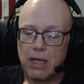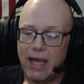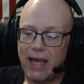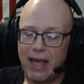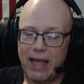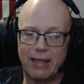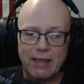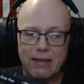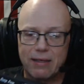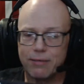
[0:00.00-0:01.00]
And
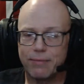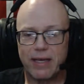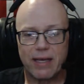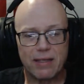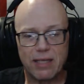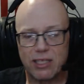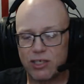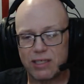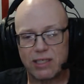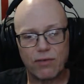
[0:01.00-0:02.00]
oh man, it's
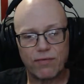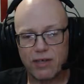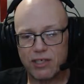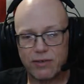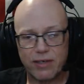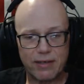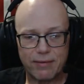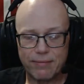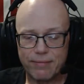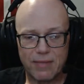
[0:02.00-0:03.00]
just so frustrating.
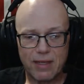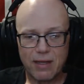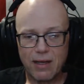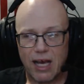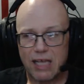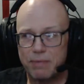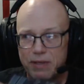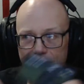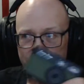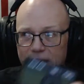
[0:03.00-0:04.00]
I
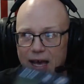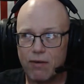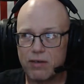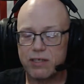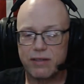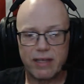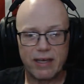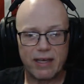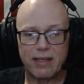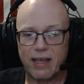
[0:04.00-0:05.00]
spent 3 hours a
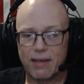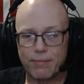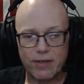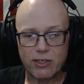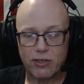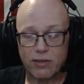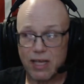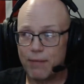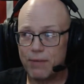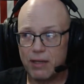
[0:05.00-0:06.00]
day taking pictures.
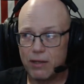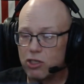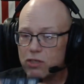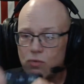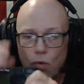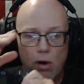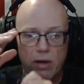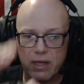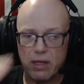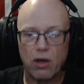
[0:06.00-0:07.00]
I mean, just
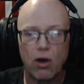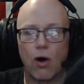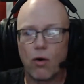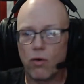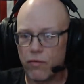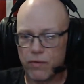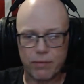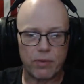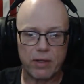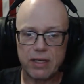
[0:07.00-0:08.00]
walking all over the
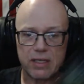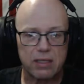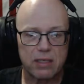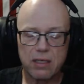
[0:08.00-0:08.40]
place,